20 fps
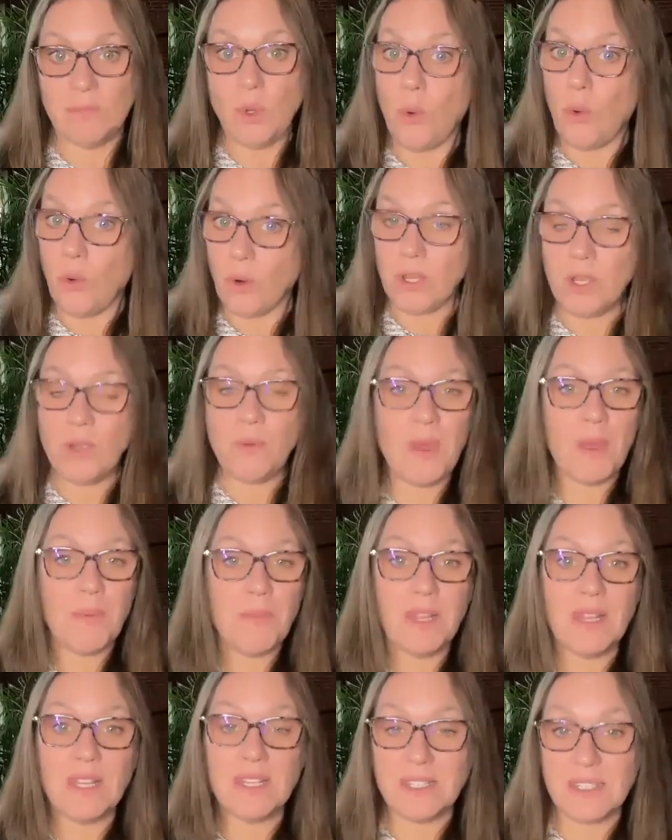Or you may
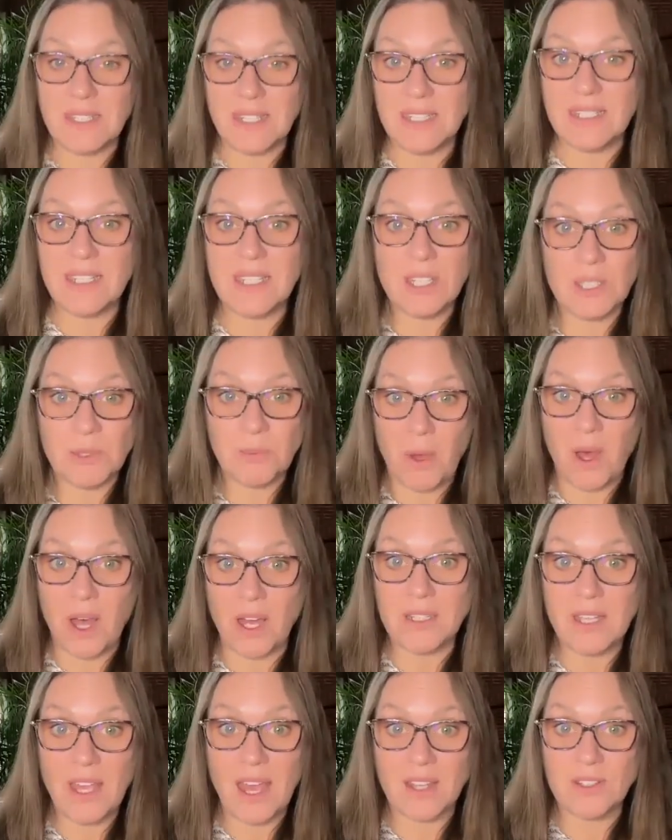be listening to this
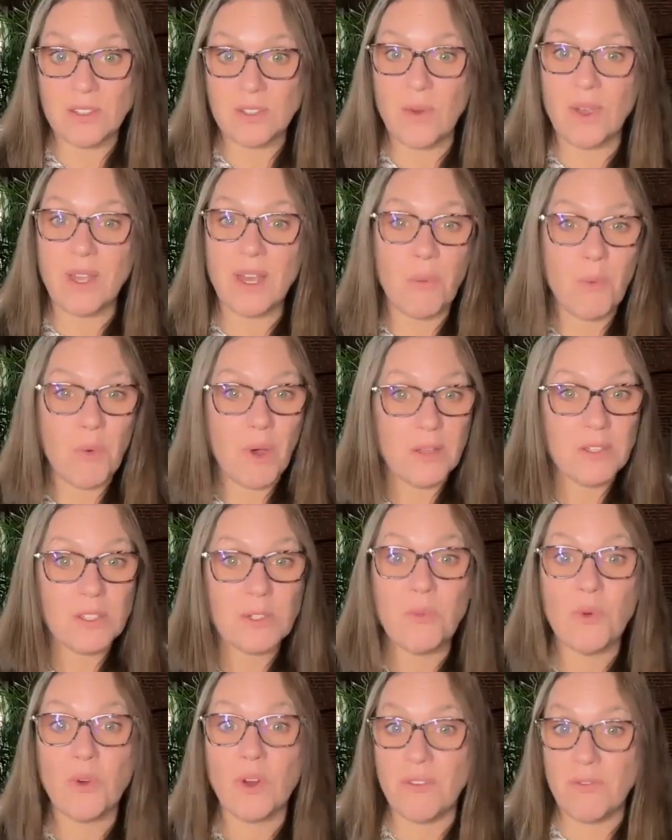podcast going, I want
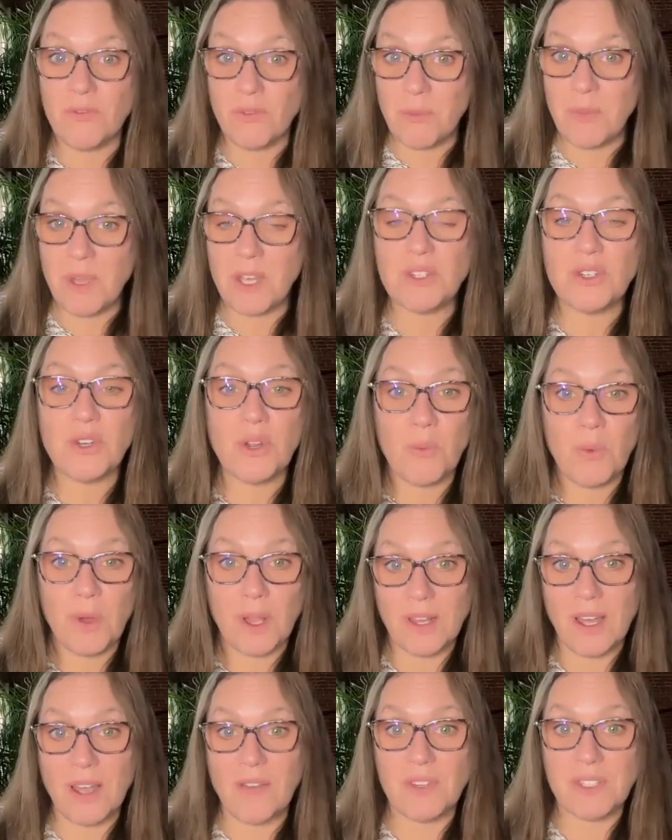some more information on
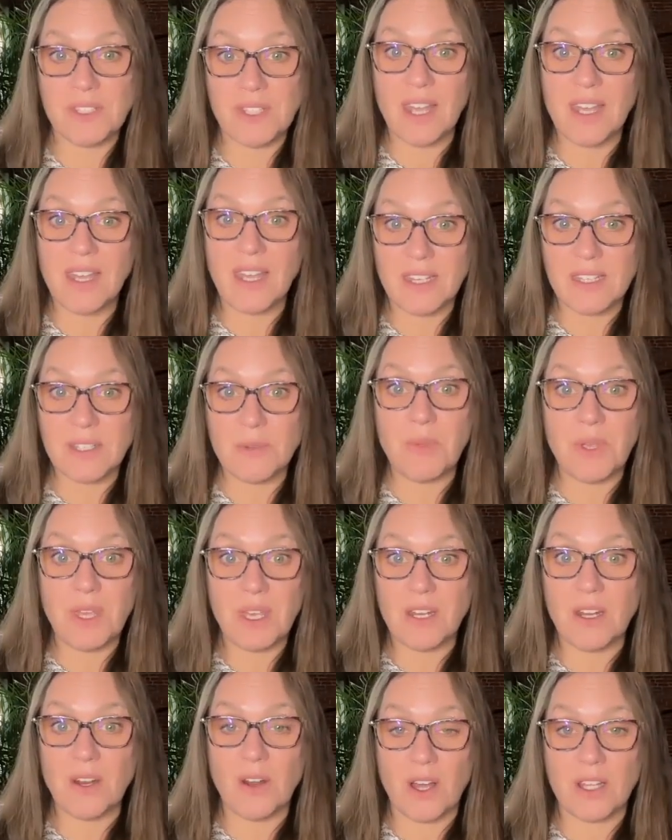what life is like to be
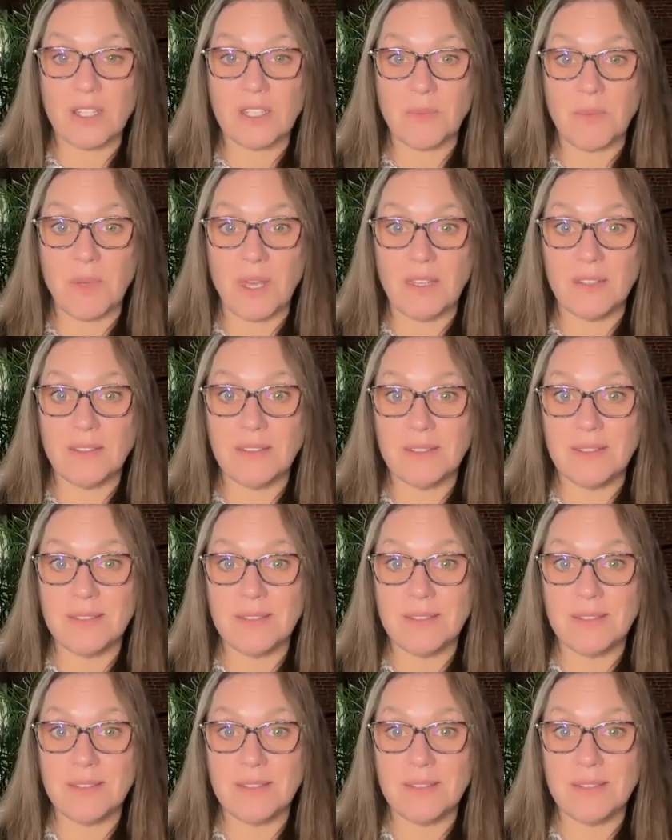in an ostomy.